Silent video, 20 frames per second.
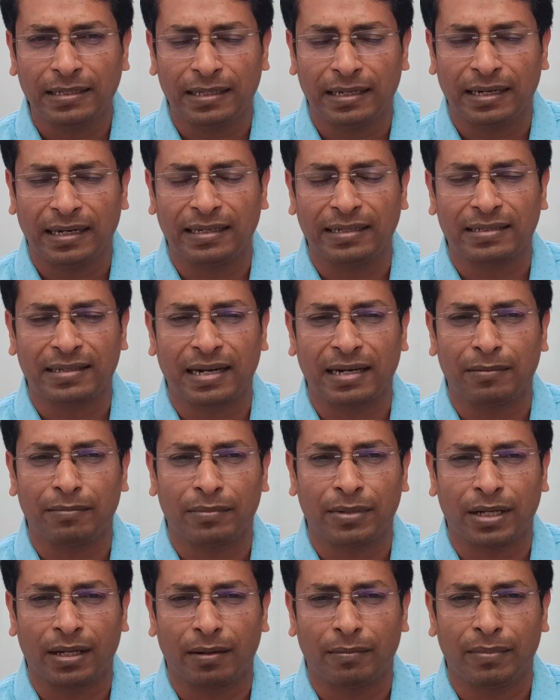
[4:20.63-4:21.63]
It
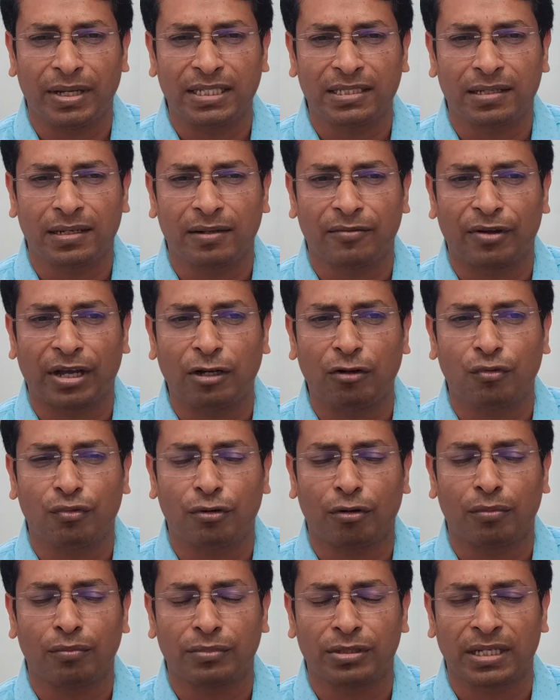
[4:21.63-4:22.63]
can measure a value
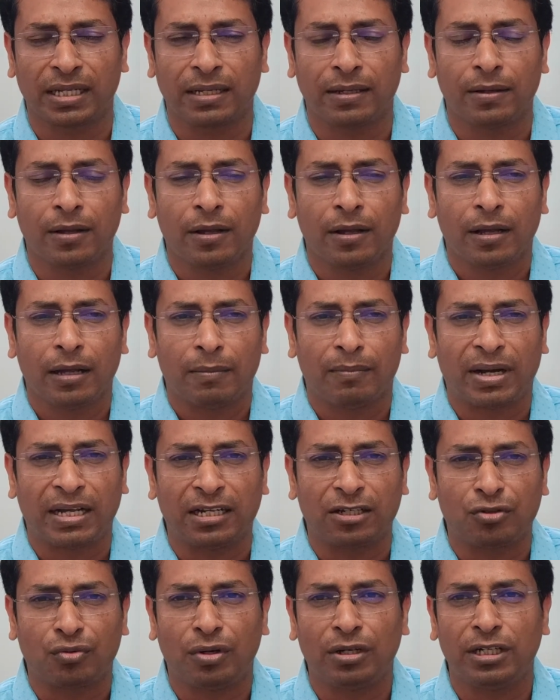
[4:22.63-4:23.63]
from say
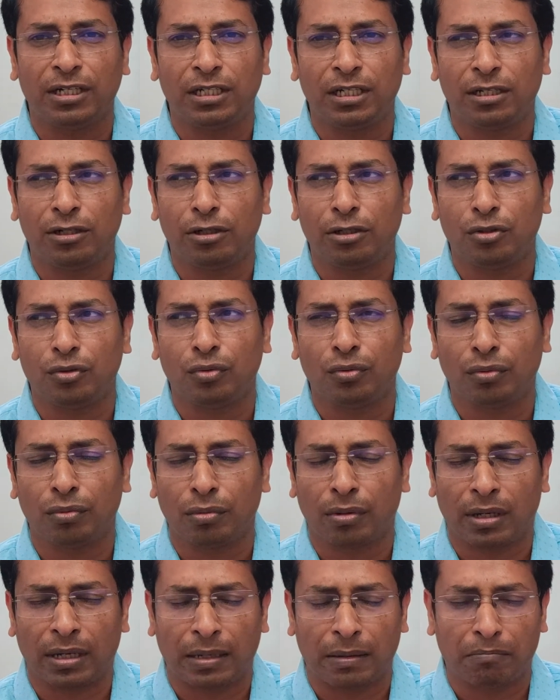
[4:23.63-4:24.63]
minus 20 degree
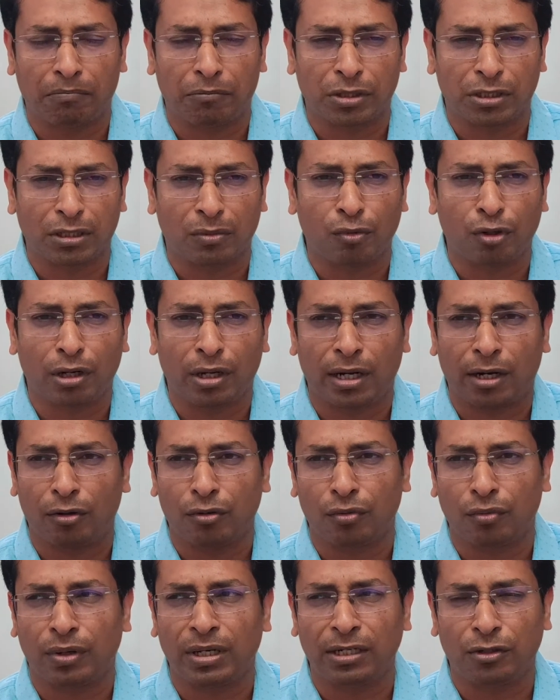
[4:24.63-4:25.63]
to somewhere
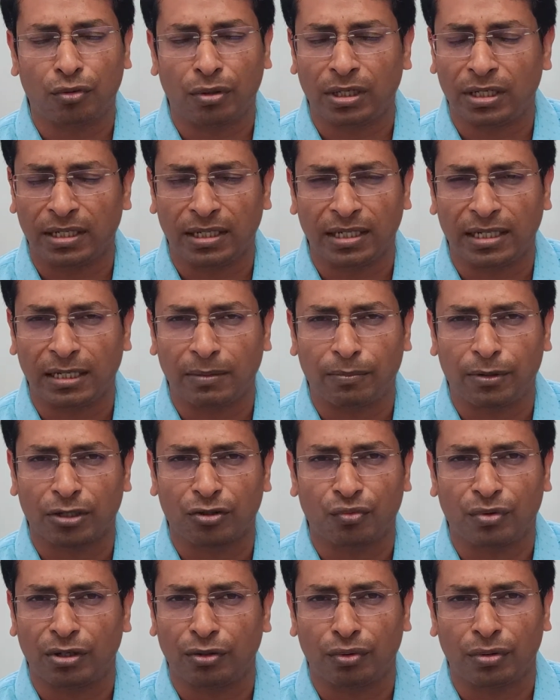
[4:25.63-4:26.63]
around 120 degree,
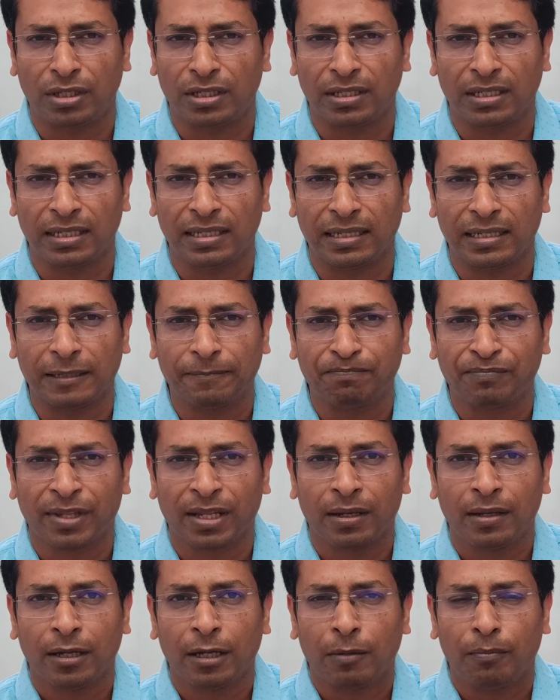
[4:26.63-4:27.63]
plus 120 degree.
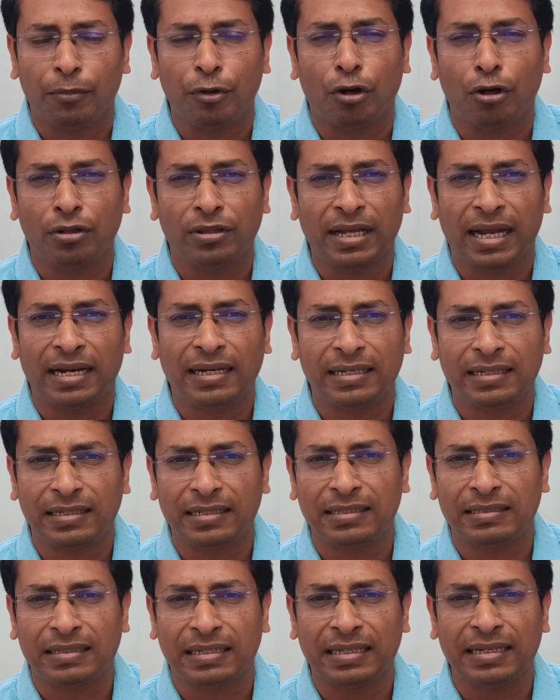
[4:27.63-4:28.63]
Beyond that,
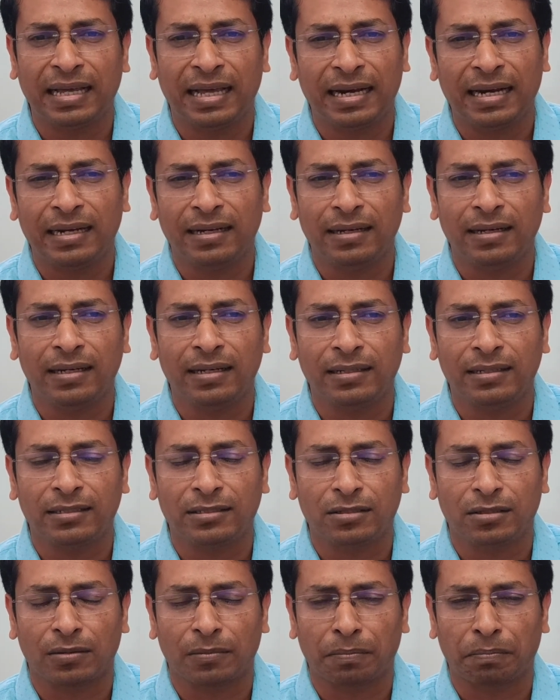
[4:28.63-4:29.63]

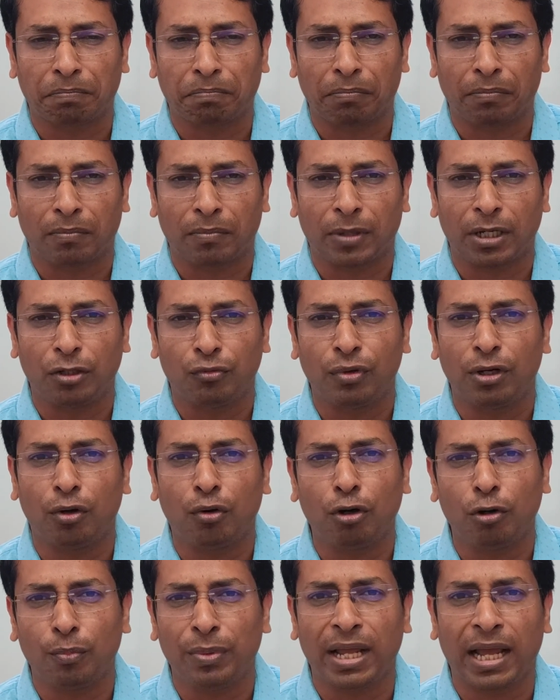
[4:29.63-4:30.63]
it will
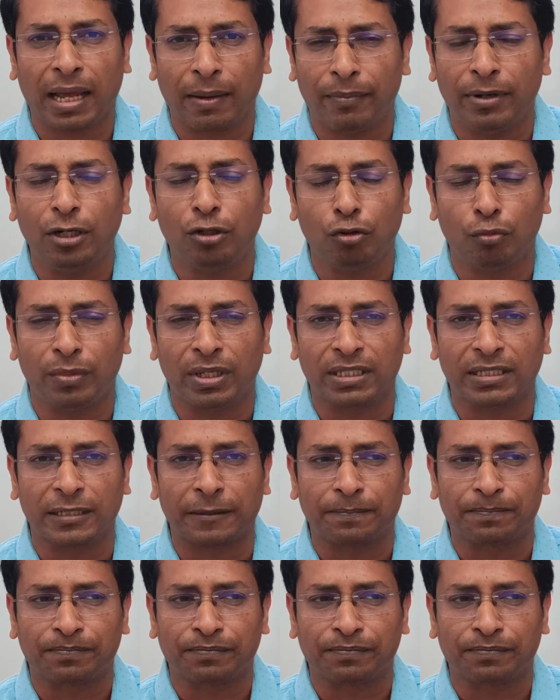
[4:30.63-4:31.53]
not be able to measure.